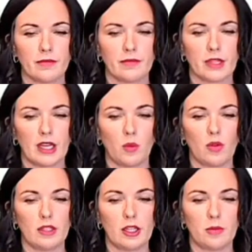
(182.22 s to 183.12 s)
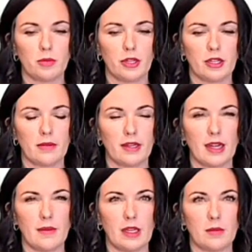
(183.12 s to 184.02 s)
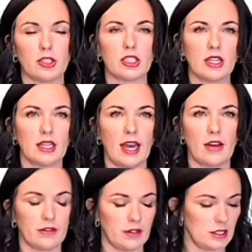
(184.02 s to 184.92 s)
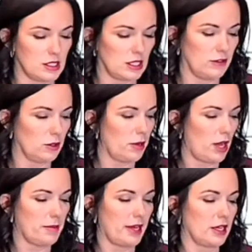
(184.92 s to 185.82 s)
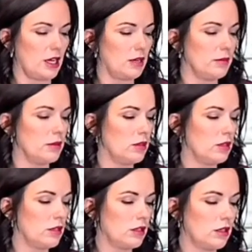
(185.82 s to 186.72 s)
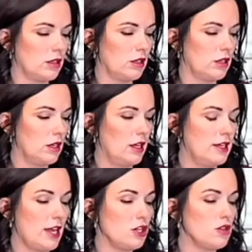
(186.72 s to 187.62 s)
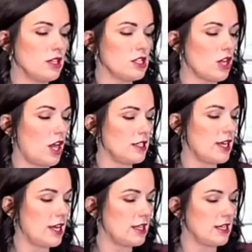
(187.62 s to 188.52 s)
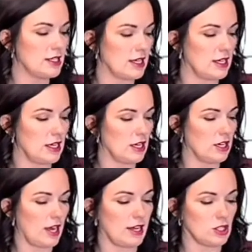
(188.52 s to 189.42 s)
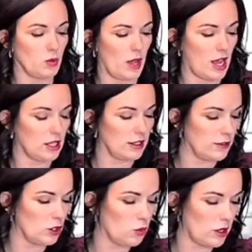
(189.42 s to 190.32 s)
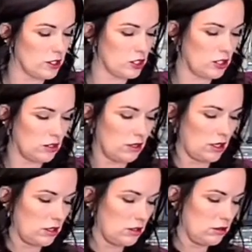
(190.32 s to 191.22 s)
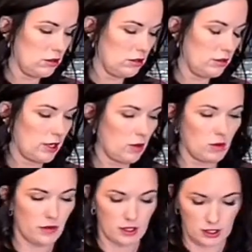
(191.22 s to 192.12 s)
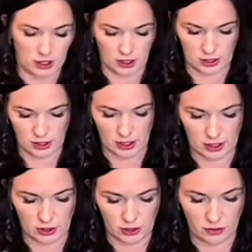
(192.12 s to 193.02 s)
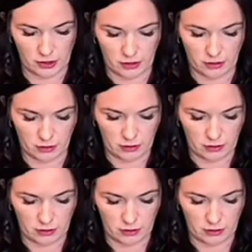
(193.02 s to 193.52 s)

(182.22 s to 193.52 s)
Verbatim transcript: It won't let you put in my name and email. Just click out of it and see if it'll pop back up. Now you can saute these in here as well if you want to. Uh-oh, we got one that didn't get sliced all the way through.